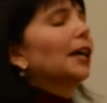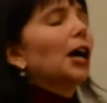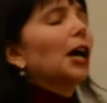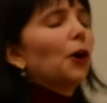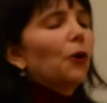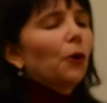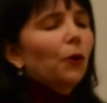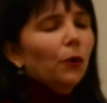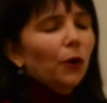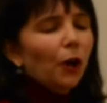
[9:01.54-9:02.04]

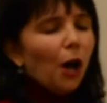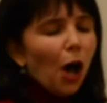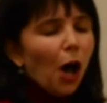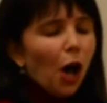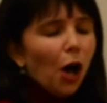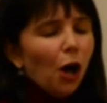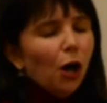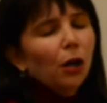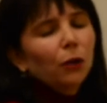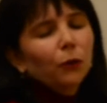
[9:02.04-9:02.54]
how
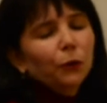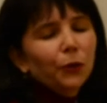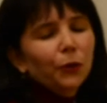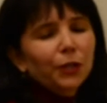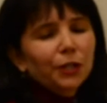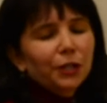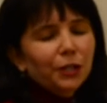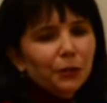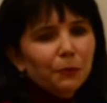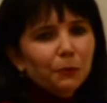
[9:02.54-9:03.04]
all
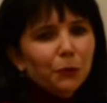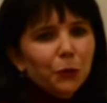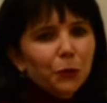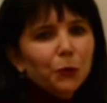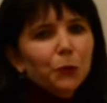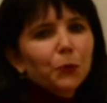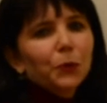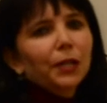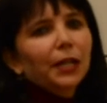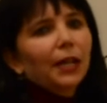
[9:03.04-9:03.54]
organisms
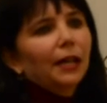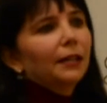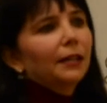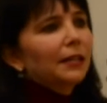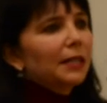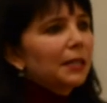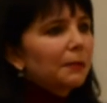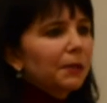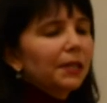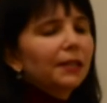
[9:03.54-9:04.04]
do it, and
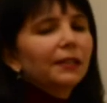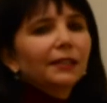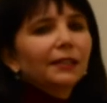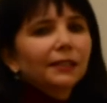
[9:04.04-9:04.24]
it's been